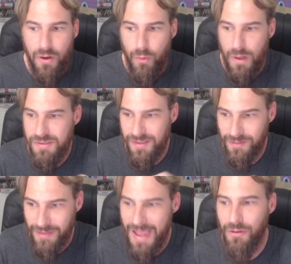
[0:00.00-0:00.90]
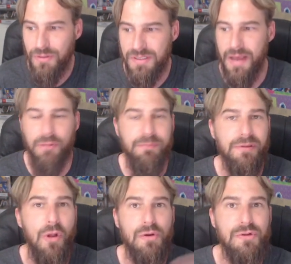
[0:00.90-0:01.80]
whilst the latter title
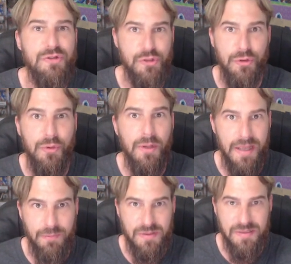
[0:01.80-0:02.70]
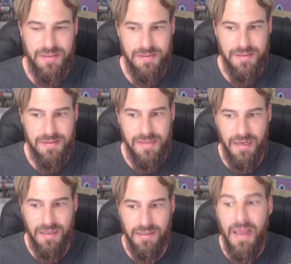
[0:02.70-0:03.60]
belongs to Cambyses
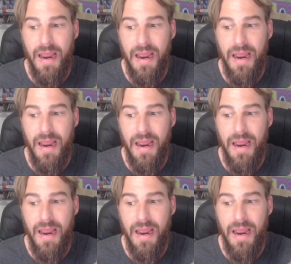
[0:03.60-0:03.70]
II.